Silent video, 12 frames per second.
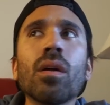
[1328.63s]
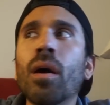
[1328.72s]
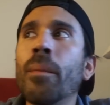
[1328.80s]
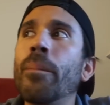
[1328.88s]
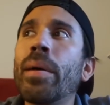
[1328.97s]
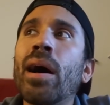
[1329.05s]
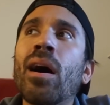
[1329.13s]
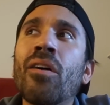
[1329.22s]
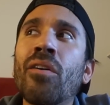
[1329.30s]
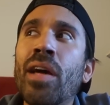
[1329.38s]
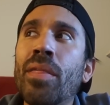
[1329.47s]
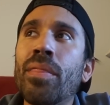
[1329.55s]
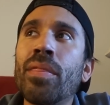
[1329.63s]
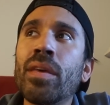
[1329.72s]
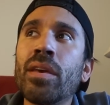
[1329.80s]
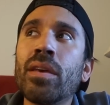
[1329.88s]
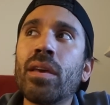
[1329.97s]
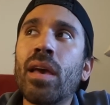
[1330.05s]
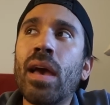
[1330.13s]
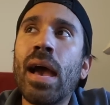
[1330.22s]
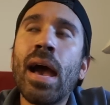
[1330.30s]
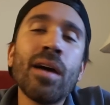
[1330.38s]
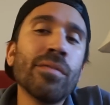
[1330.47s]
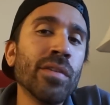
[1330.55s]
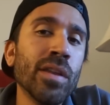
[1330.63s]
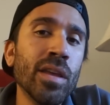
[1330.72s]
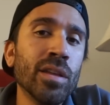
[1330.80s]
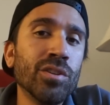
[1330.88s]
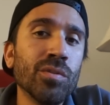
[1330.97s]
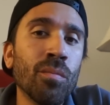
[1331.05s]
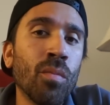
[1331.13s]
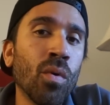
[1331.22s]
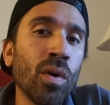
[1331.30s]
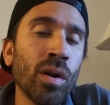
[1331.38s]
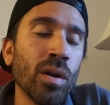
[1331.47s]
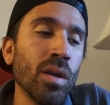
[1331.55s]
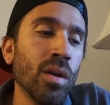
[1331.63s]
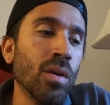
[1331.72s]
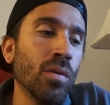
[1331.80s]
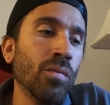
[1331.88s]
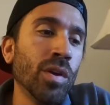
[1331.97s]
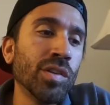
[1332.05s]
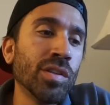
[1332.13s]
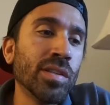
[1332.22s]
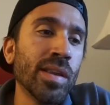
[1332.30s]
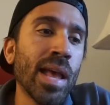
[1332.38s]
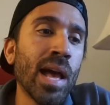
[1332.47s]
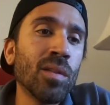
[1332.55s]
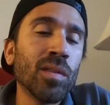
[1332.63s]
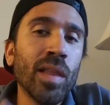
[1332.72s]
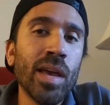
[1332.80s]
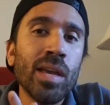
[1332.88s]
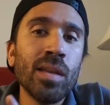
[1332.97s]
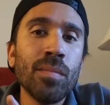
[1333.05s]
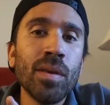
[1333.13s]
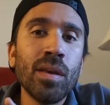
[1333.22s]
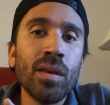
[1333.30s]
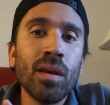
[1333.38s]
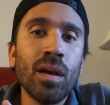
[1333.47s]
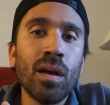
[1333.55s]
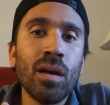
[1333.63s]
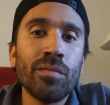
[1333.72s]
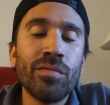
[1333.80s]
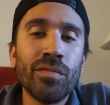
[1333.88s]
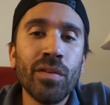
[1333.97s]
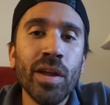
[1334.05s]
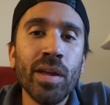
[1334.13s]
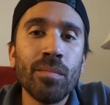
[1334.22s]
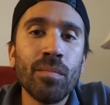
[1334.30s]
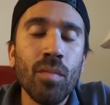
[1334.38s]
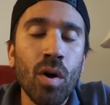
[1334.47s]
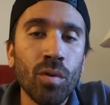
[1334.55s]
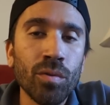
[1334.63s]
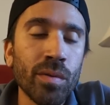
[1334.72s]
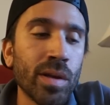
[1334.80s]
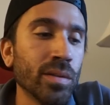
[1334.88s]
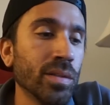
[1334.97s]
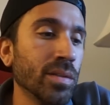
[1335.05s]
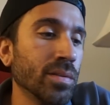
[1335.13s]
about, I think, half an inch more, which is now laying me a frame all around.